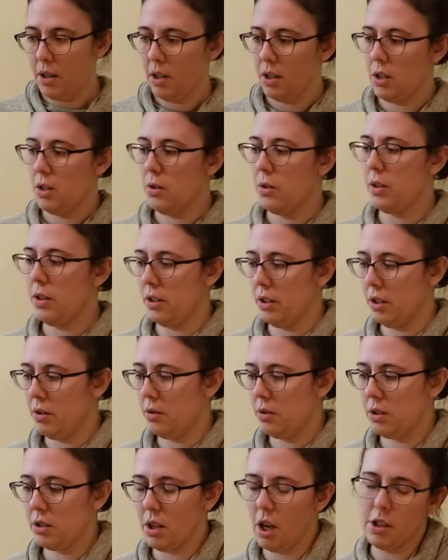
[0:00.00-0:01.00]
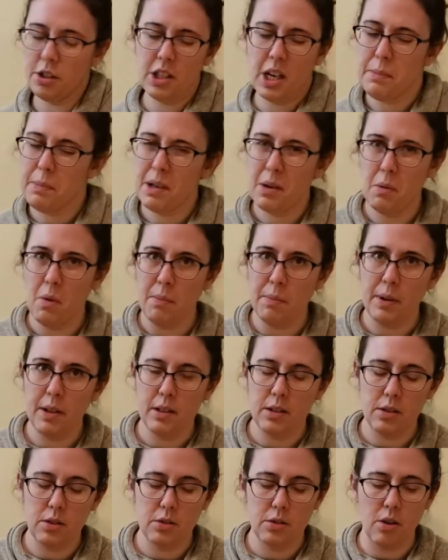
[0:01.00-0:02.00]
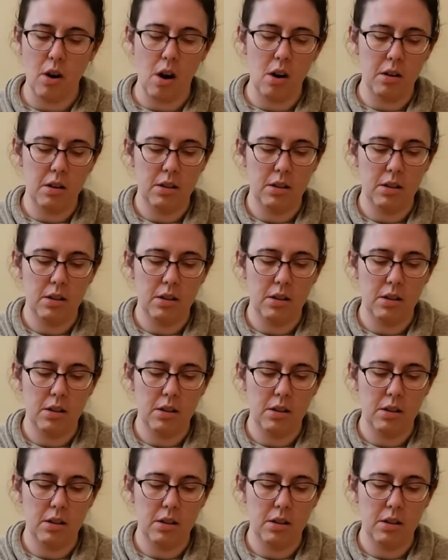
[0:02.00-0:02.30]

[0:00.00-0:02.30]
You could use Scotch tape, but it won't be as strong.